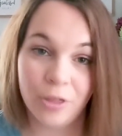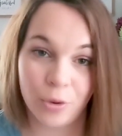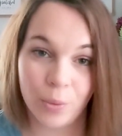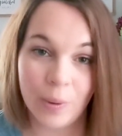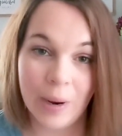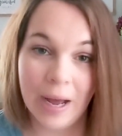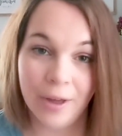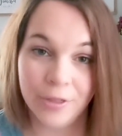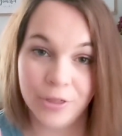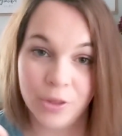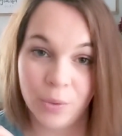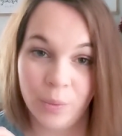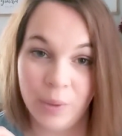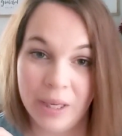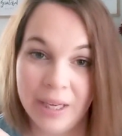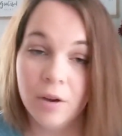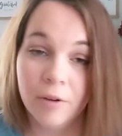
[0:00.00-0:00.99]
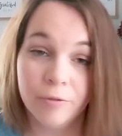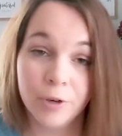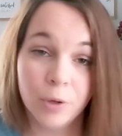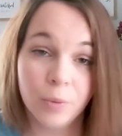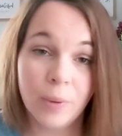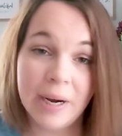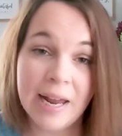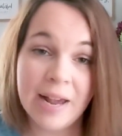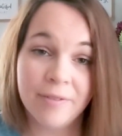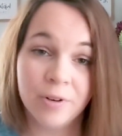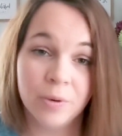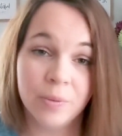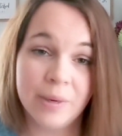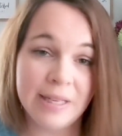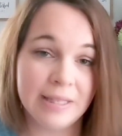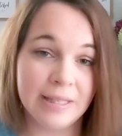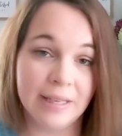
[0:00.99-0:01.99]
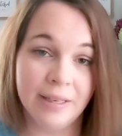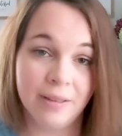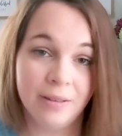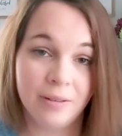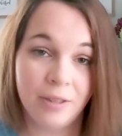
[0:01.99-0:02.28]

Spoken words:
throughout the week for whatever reason.